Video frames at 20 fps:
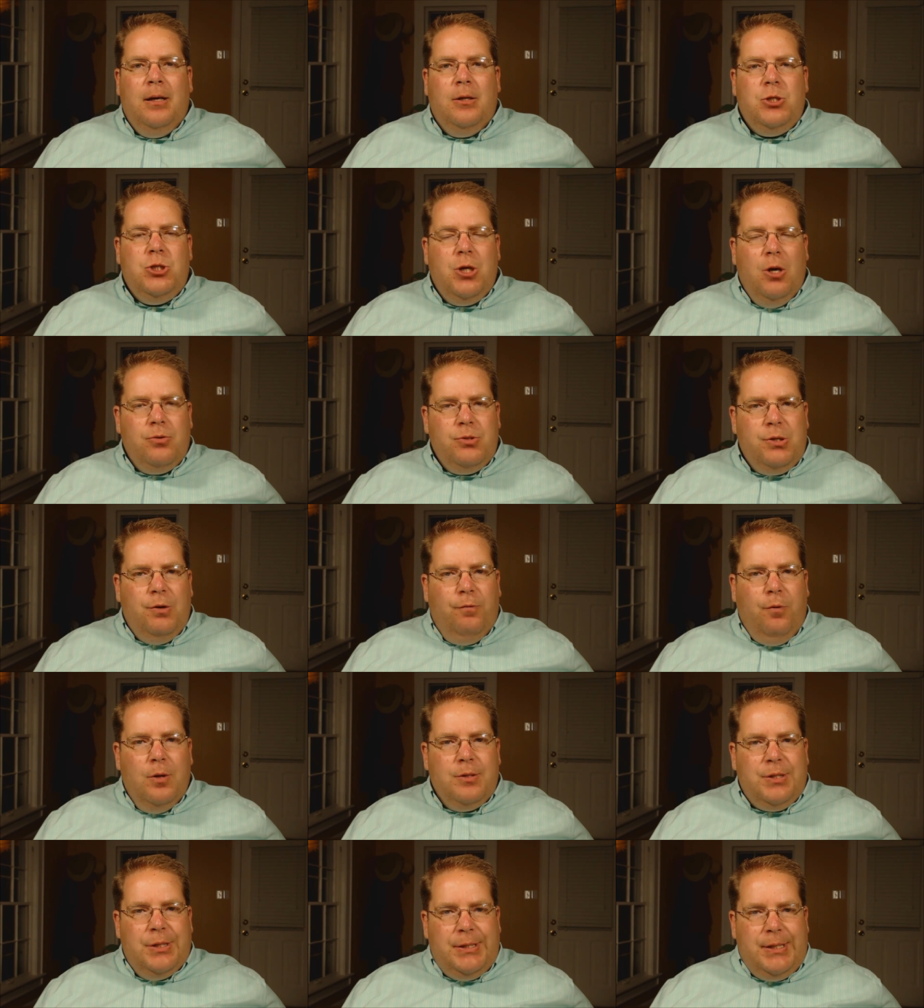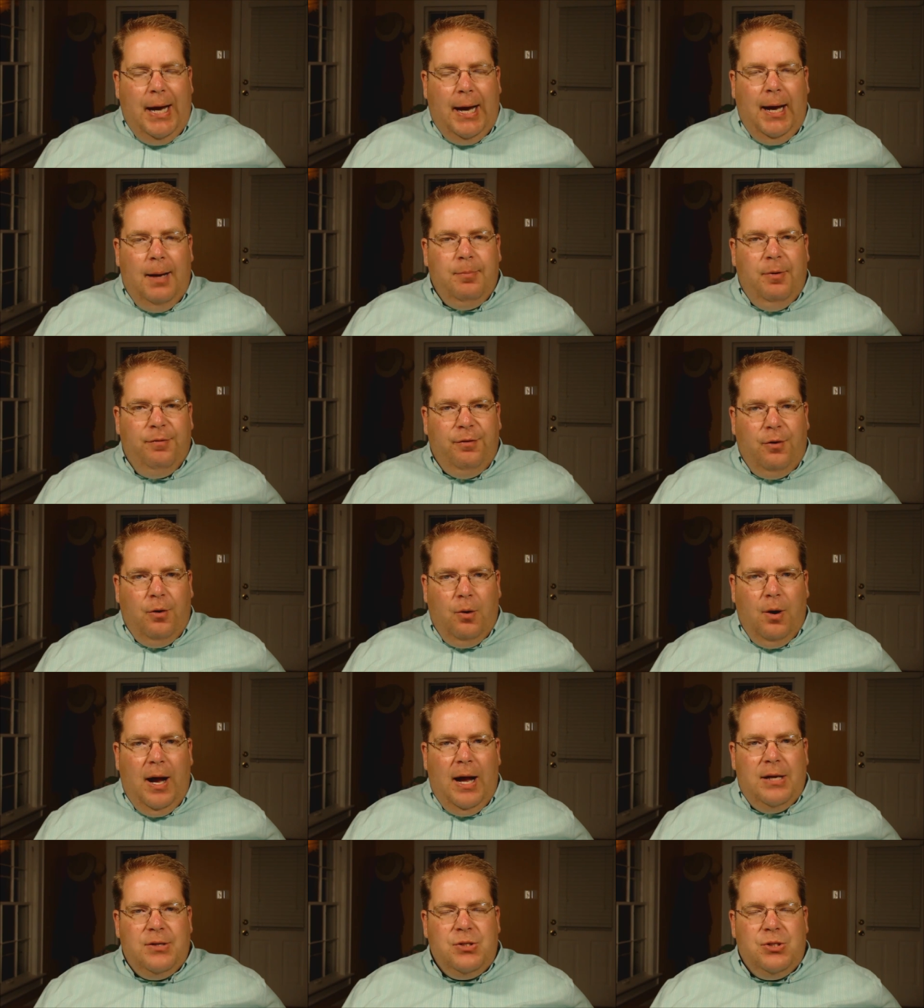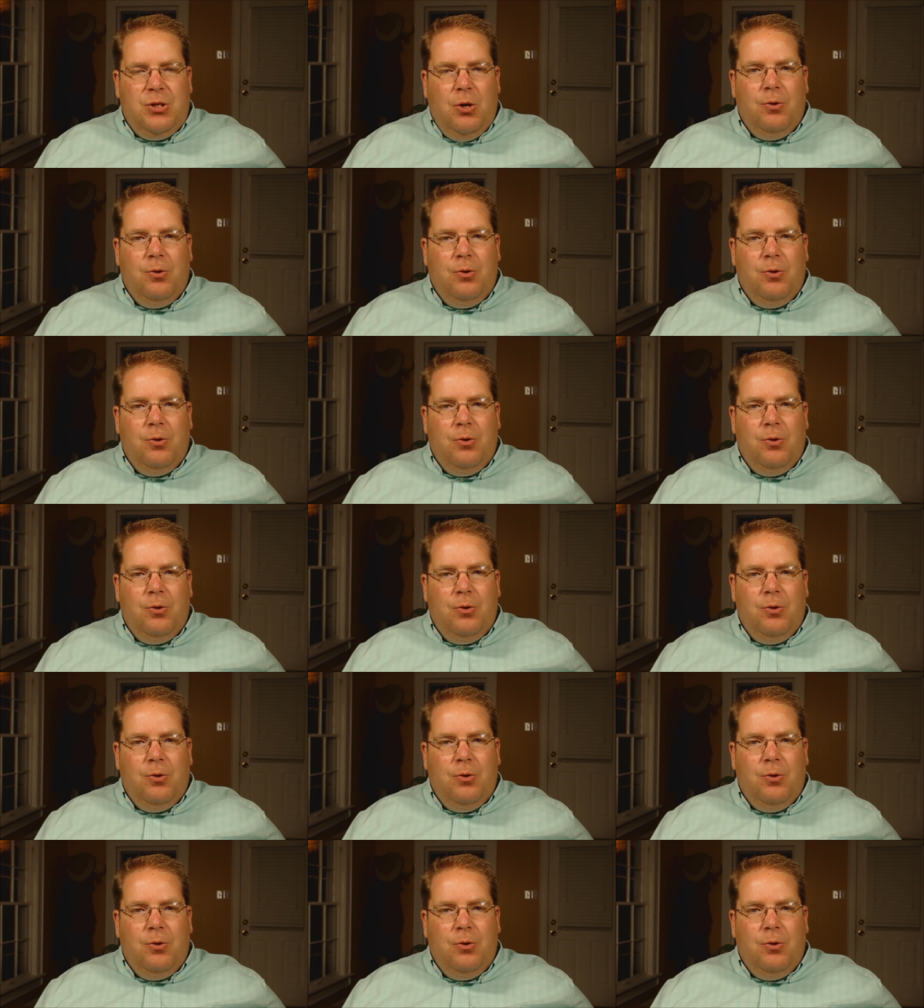Joseph was a type of Christ.